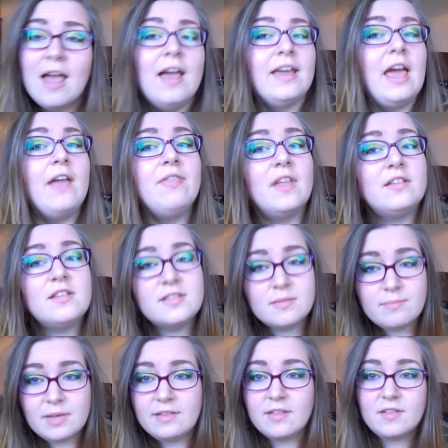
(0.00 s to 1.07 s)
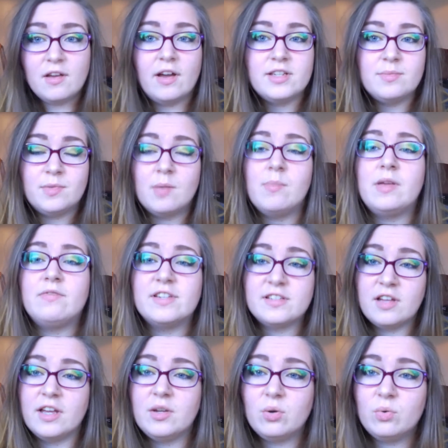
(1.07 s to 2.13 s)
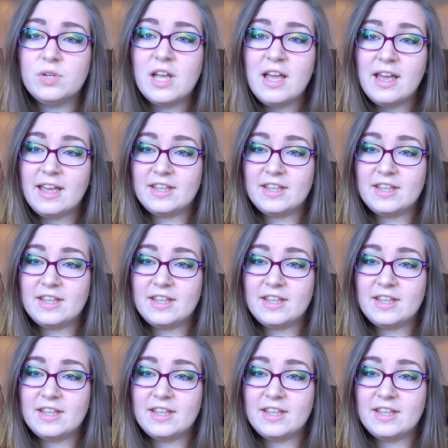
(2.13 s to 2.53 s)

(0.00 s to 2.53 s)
again, that doesn't mean that the item can be recycled.